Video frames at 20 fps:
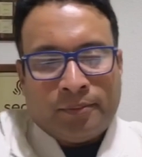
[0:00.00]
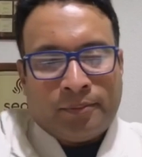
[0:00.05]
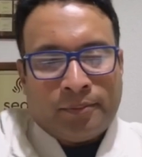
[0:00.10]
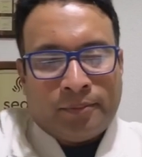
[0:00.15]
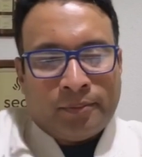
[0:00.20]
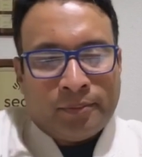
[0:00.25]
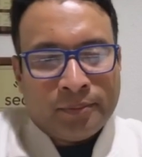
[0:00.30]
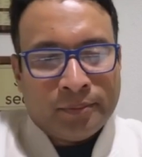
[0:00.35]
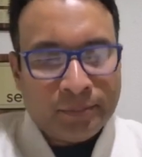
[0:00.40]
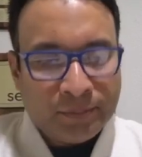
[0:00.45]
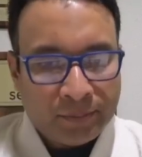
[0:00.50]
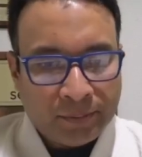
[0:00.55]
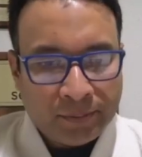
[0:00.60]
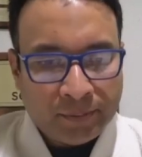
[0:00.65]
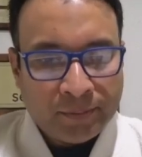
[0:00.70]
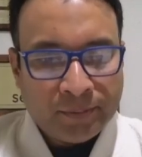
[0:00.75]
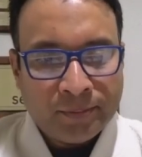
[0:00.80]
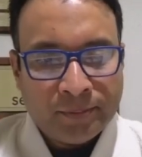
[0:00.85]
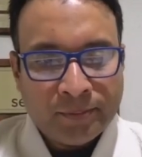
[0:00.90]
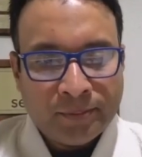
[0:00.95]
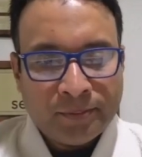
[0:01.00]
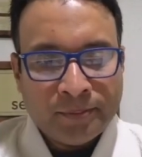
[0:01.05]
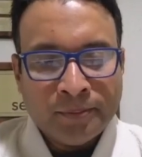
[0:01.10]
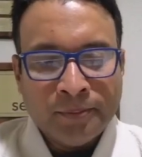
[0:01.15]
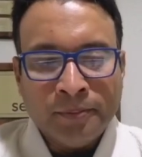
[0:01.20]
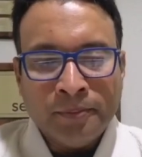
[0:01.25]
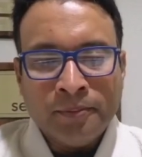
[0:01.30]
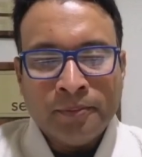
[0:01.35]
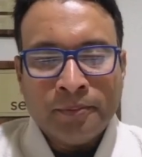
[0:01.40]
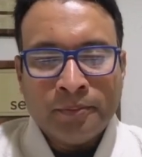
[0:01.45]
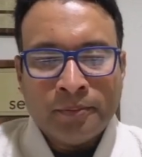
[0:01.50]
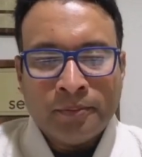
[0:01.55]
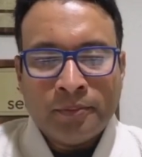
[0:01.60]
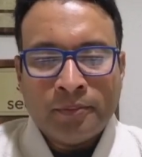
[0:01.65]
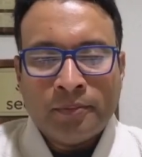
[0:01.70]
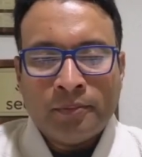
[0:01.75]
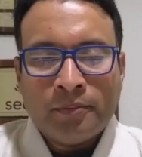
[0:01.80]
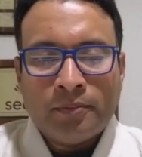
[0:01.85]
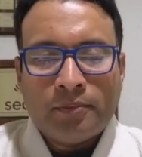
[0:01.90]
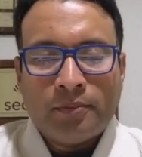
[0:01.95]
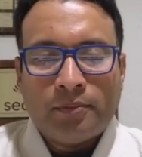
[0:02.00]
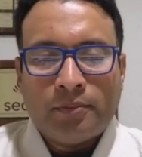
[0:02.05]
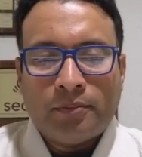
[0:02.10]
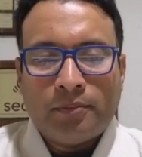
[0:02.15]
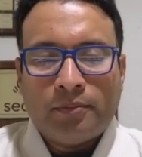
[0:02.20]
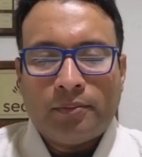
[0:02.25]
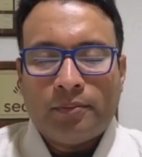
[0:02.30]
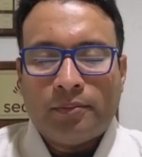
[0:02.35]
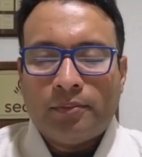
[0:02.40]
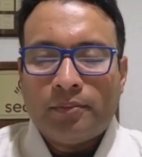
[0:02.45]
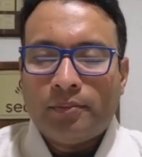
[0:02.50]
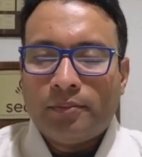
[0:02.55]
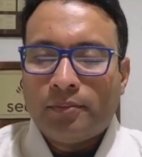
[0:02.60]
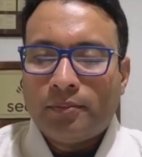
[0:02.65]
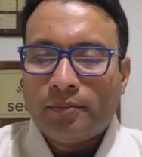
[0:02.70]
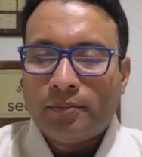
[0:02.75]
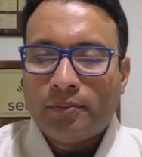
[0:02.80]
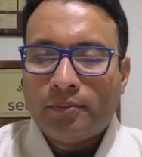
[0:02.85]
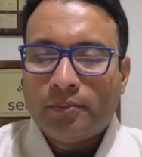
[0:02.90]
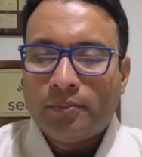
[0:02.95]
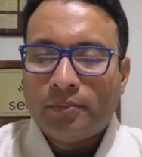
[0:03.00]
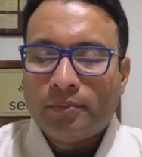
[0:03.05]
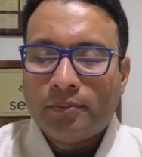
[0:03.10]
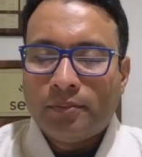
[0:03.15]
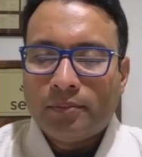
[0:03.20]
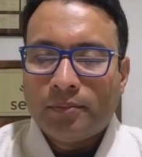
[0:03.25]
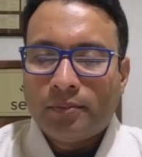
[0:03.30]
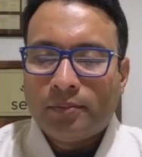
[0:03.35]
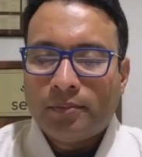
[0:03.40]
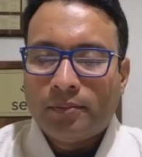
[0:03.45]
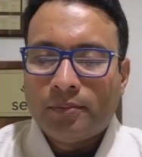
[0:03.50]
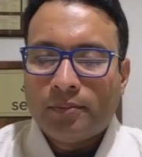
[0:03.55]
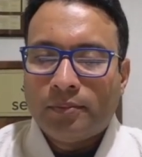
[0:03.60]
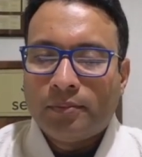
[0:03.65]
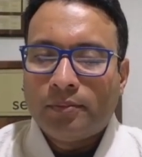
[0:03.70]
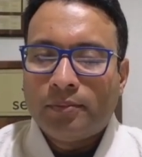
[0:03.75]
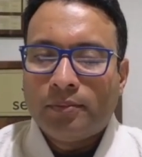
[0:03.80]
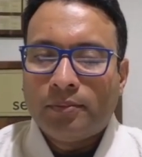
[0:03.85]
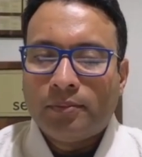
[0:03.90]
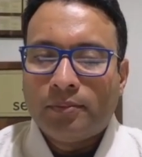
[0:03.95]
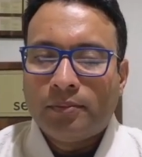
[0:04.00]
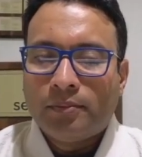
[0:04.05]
(not speaking)